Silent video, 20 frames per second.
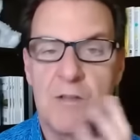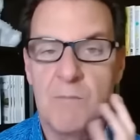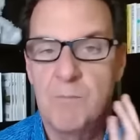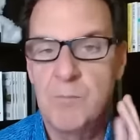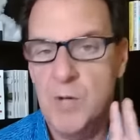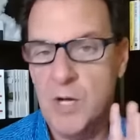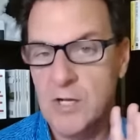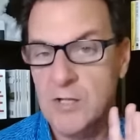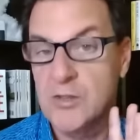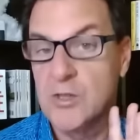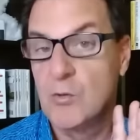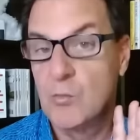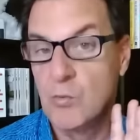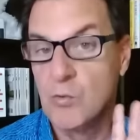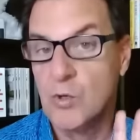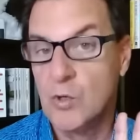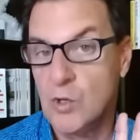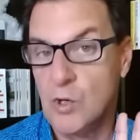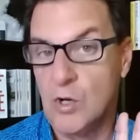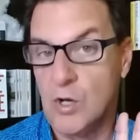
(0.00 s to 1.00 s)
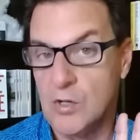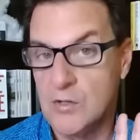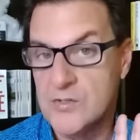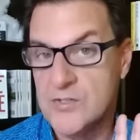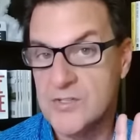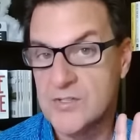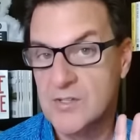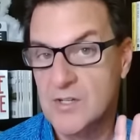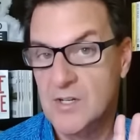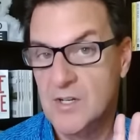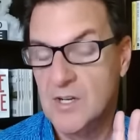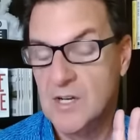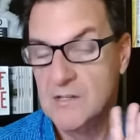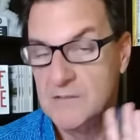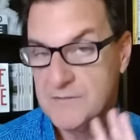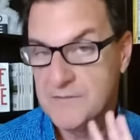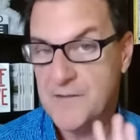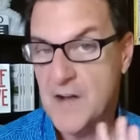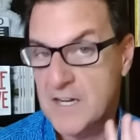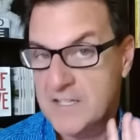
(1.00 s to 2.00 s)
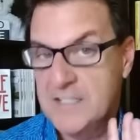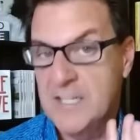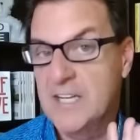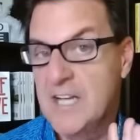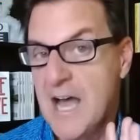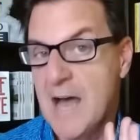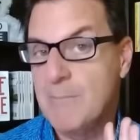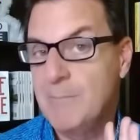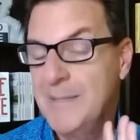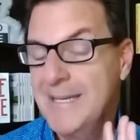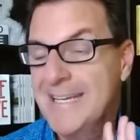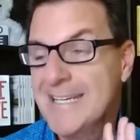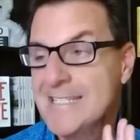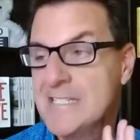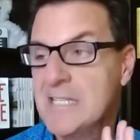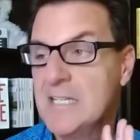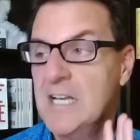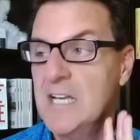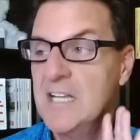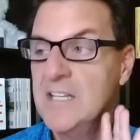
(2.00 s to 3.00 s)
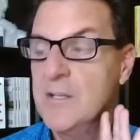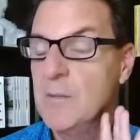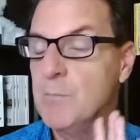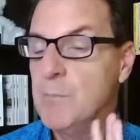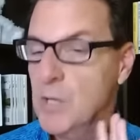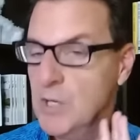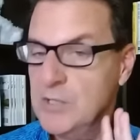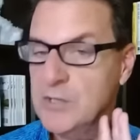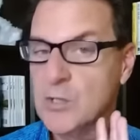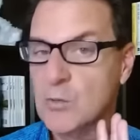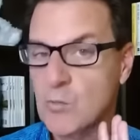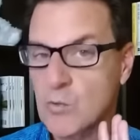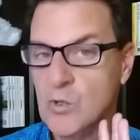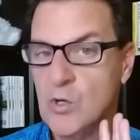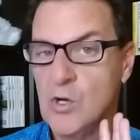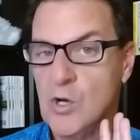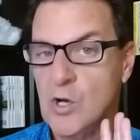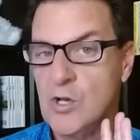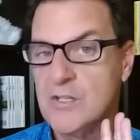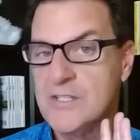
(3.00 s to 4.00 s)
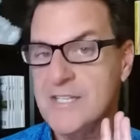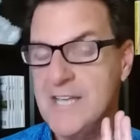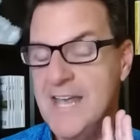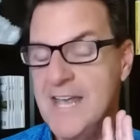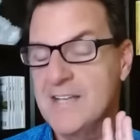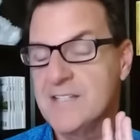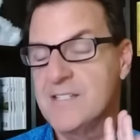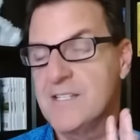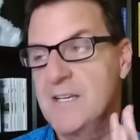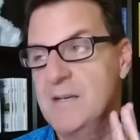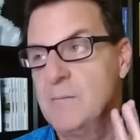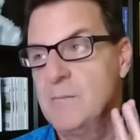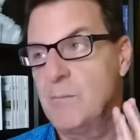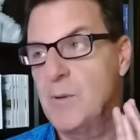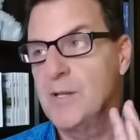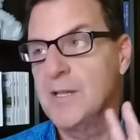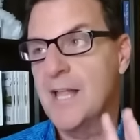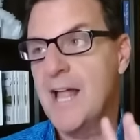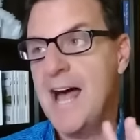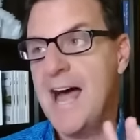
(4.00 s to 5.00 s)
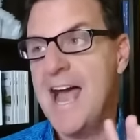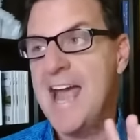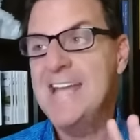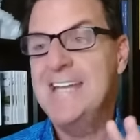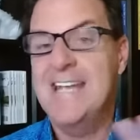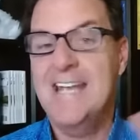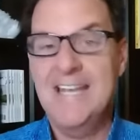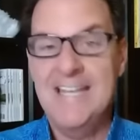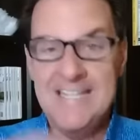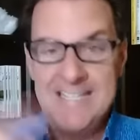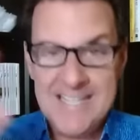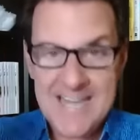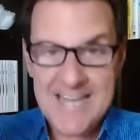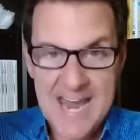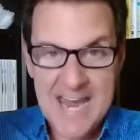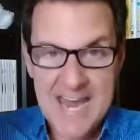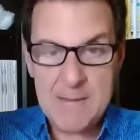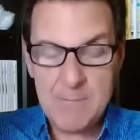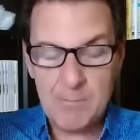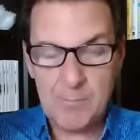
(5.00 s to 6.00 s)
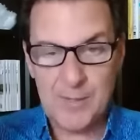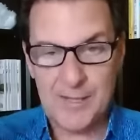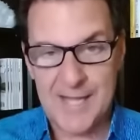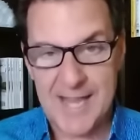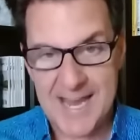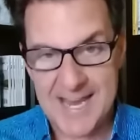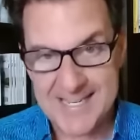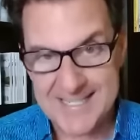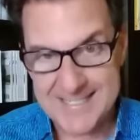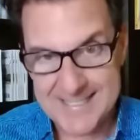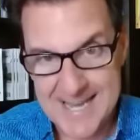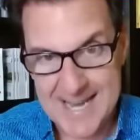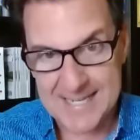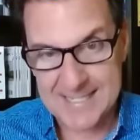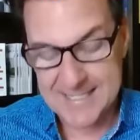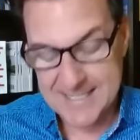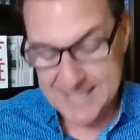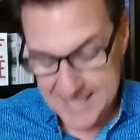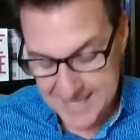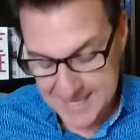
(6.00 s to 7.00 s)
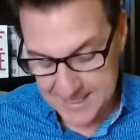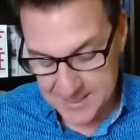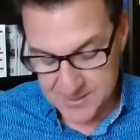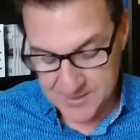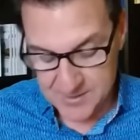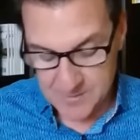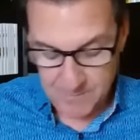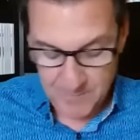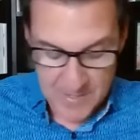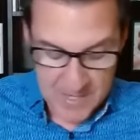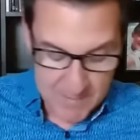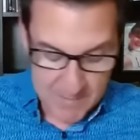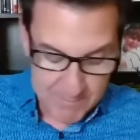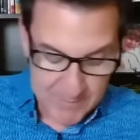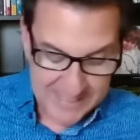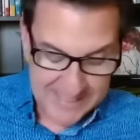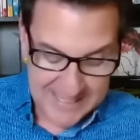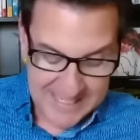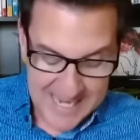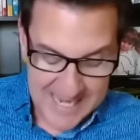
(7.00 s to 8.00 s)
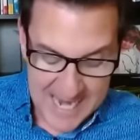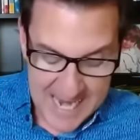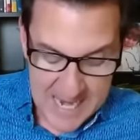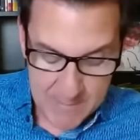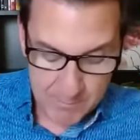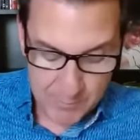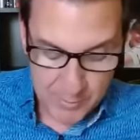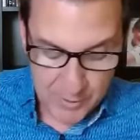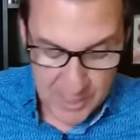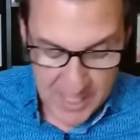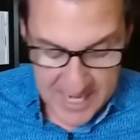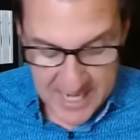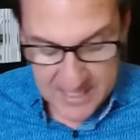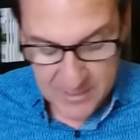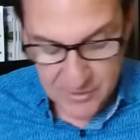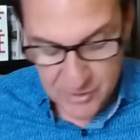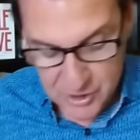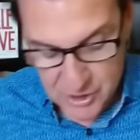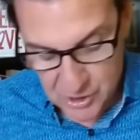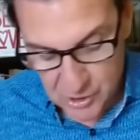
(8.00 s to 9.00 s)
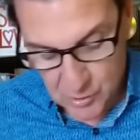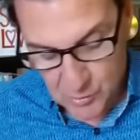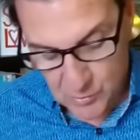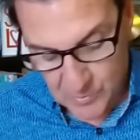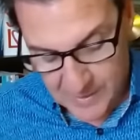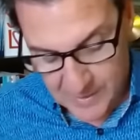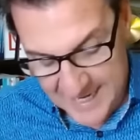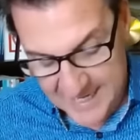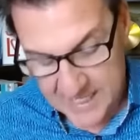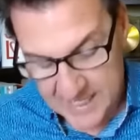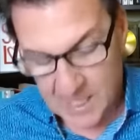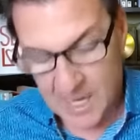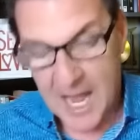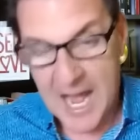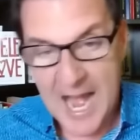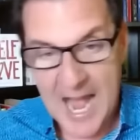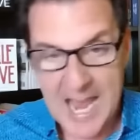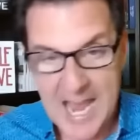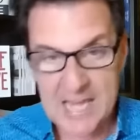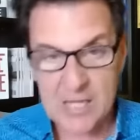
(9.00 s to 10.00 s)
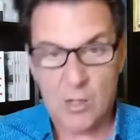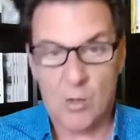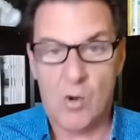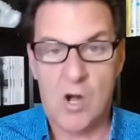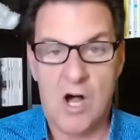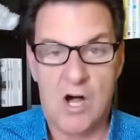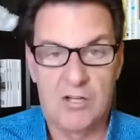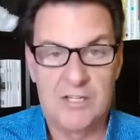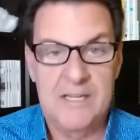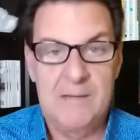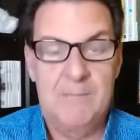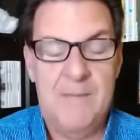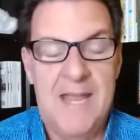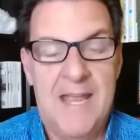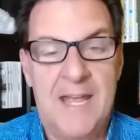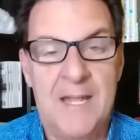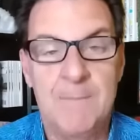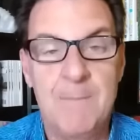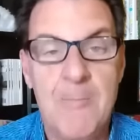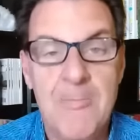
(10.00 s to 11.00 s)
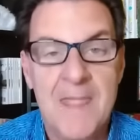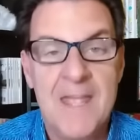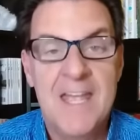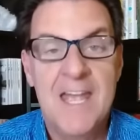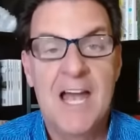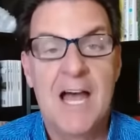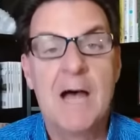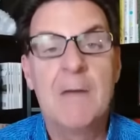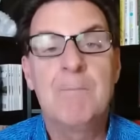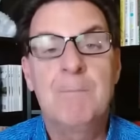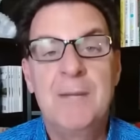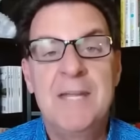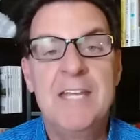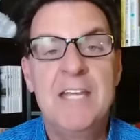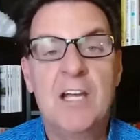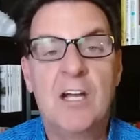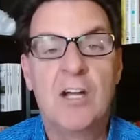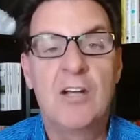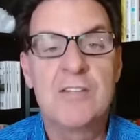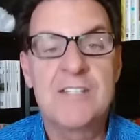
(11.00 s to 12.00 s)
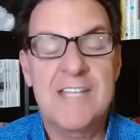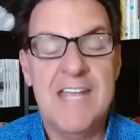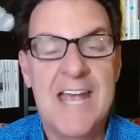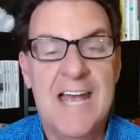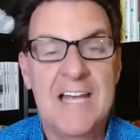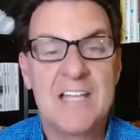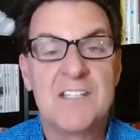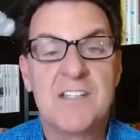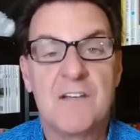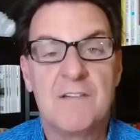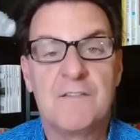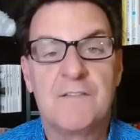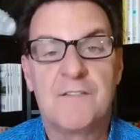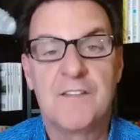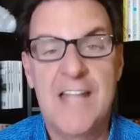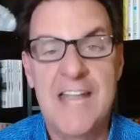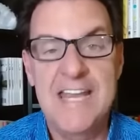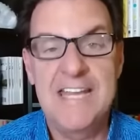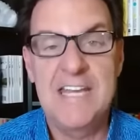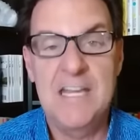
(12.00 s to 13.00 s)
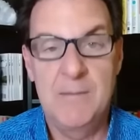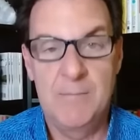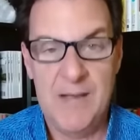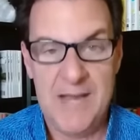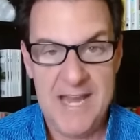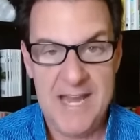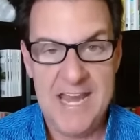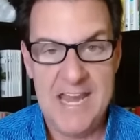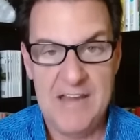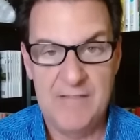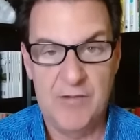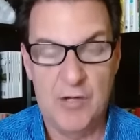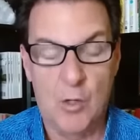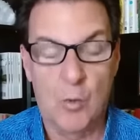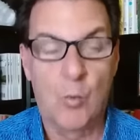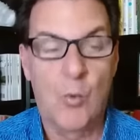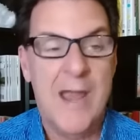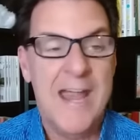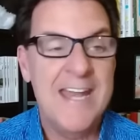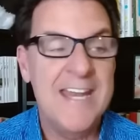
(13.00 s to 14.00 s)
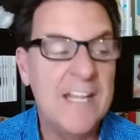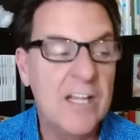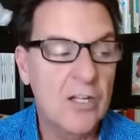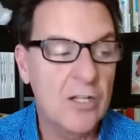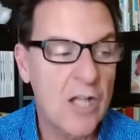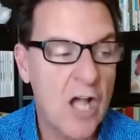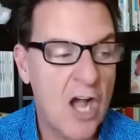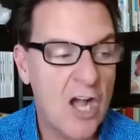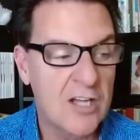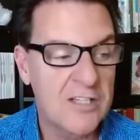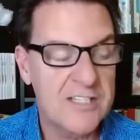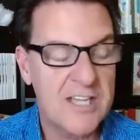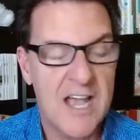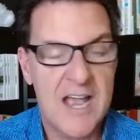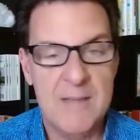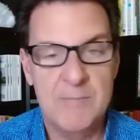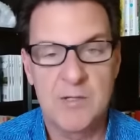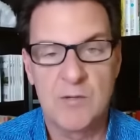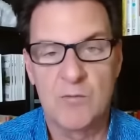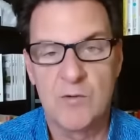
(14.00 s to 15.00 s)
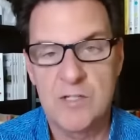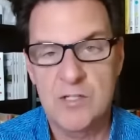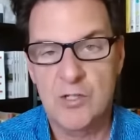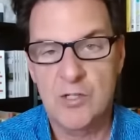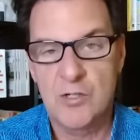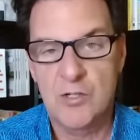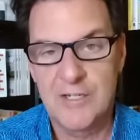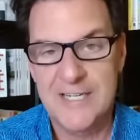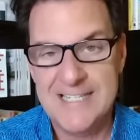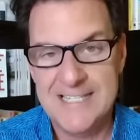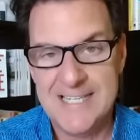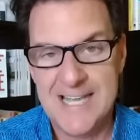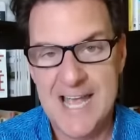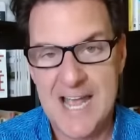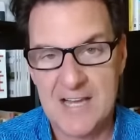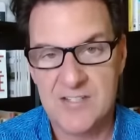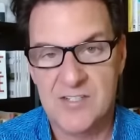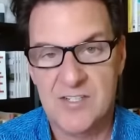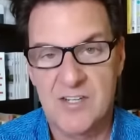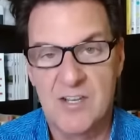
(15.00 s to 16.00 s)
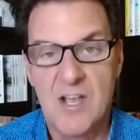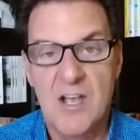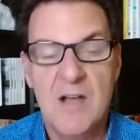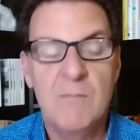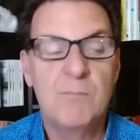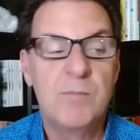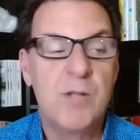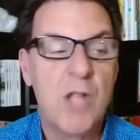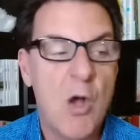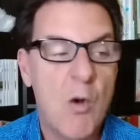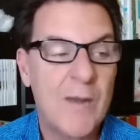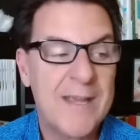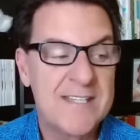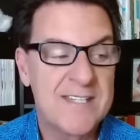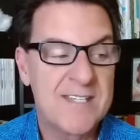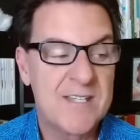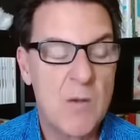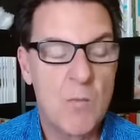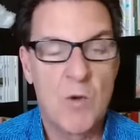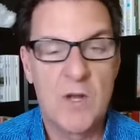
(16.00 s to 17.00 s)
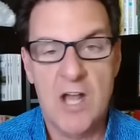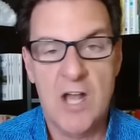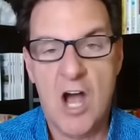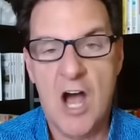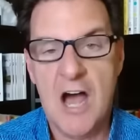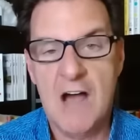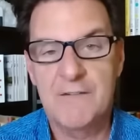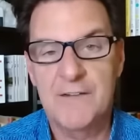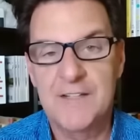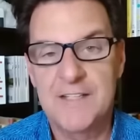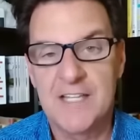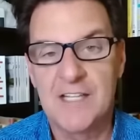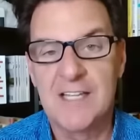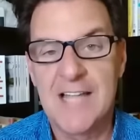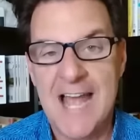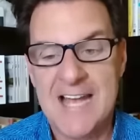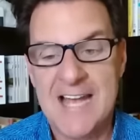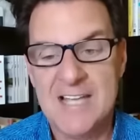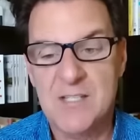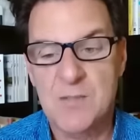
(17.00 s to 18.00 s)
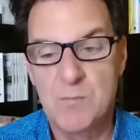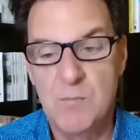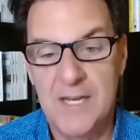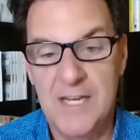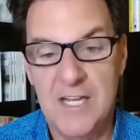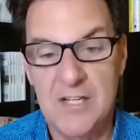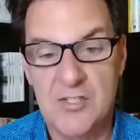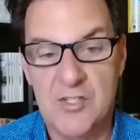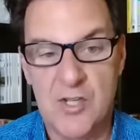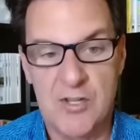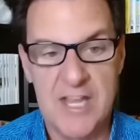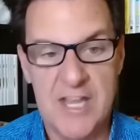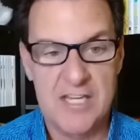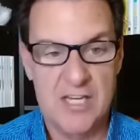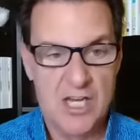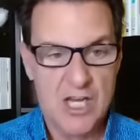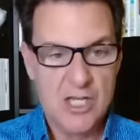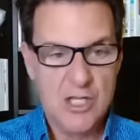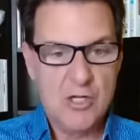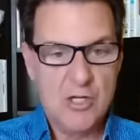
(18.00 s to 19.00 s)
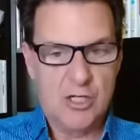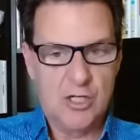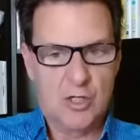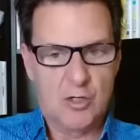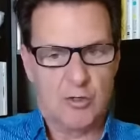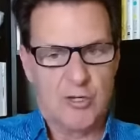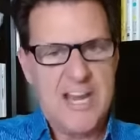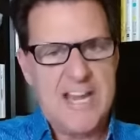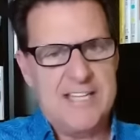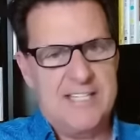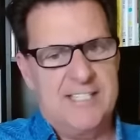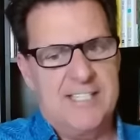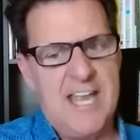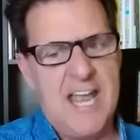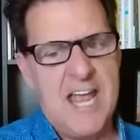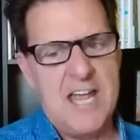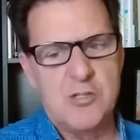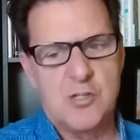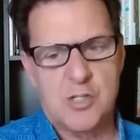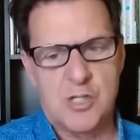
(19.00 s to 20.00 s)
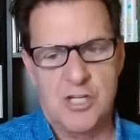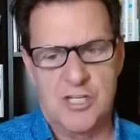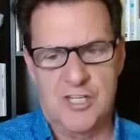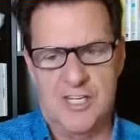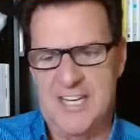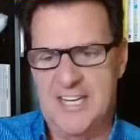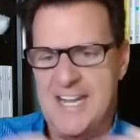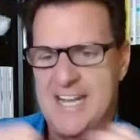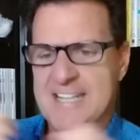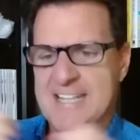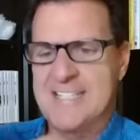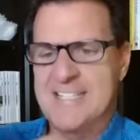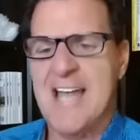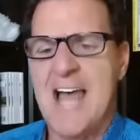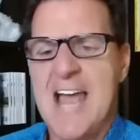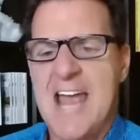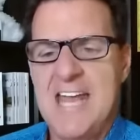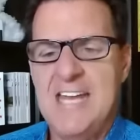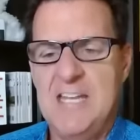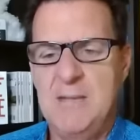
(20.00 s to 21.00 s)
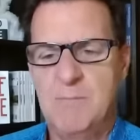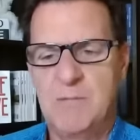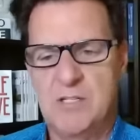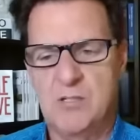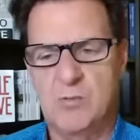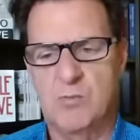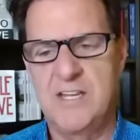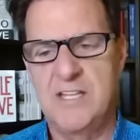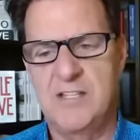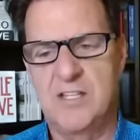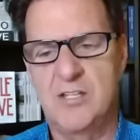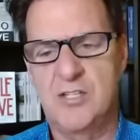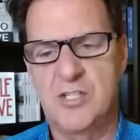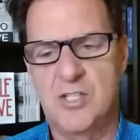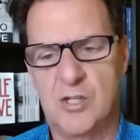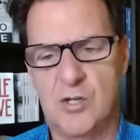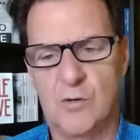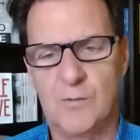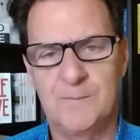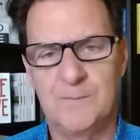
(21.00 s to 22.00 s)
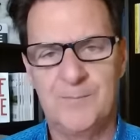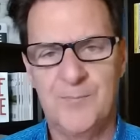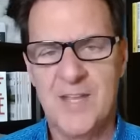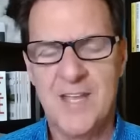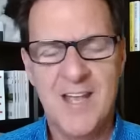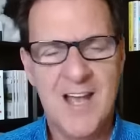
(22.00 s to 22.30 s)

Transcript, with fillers: The book, The Rules, fucked it up, because the book, The Rules, has implied game playing techniques, but game playing to a high quality man appears as flaky behavior, waiting a long time to return a text, blowing someone off at the last minute so they you can create tension and anxiety between the two.